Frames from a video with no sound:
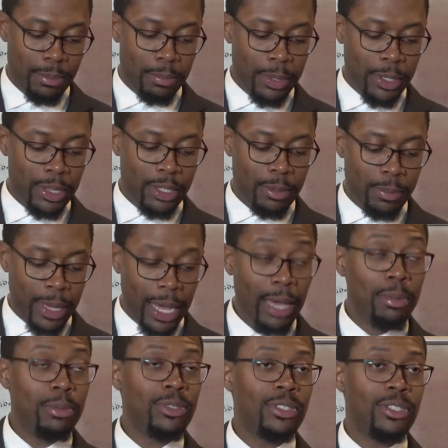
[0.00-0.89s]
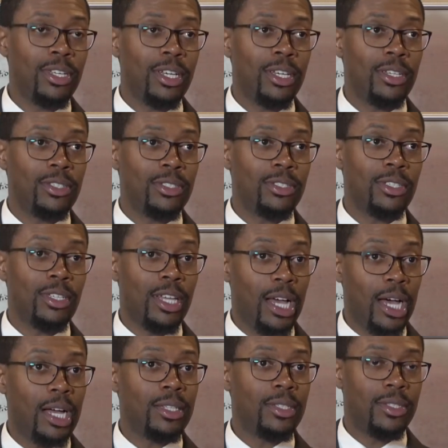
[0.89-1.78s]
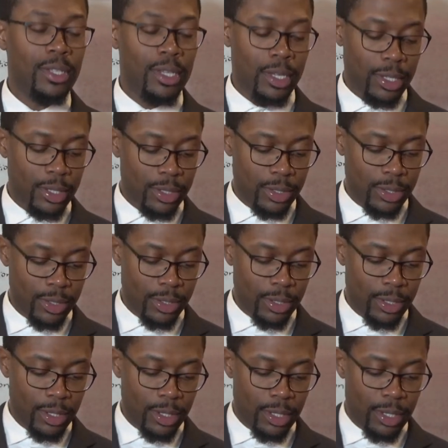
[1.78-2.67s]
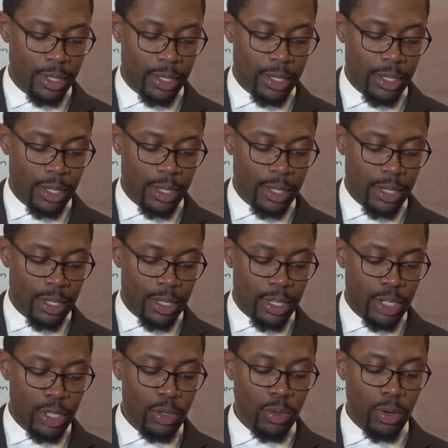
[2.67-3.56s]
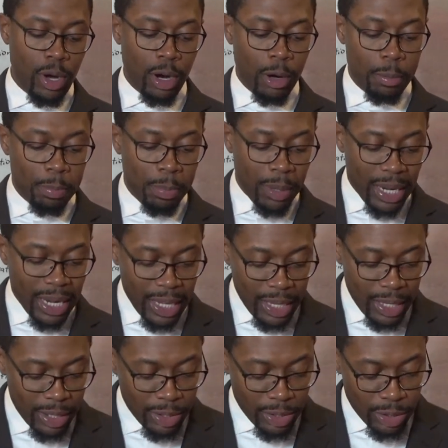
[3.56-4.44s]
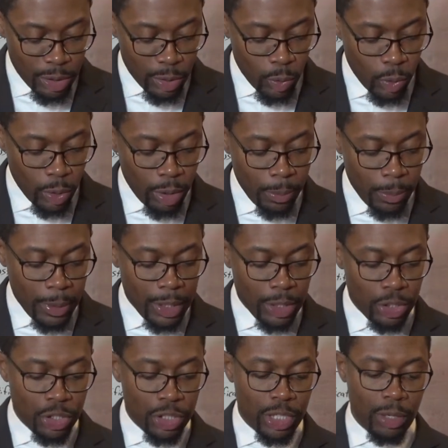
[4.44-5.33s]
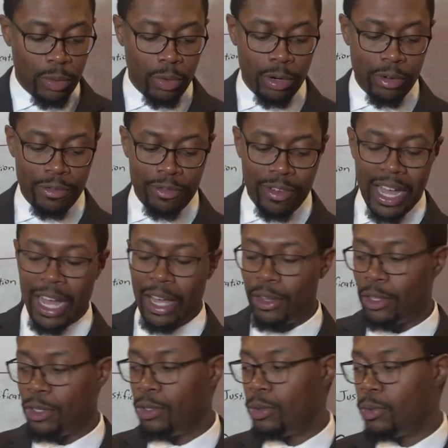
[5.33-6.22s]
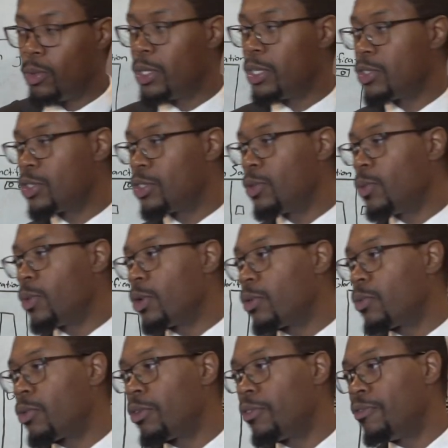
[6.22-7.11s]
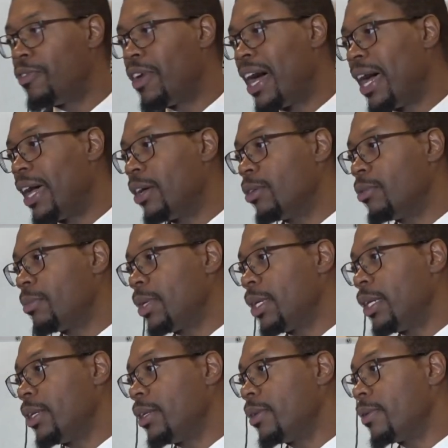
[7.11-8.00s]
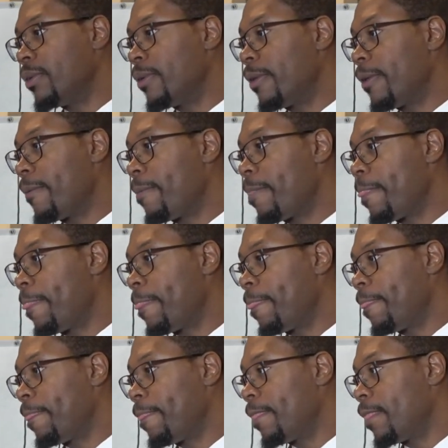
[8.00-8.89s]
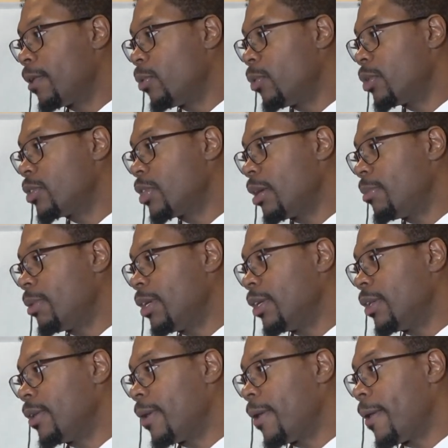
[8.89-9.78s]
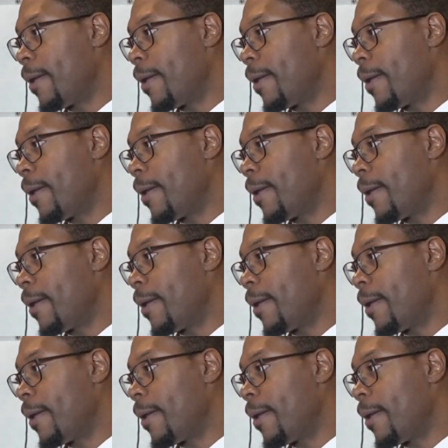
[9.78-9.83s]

But the Bible says, God says, you are blessed when men shall revile you. What does the word revile mean? What does that mean?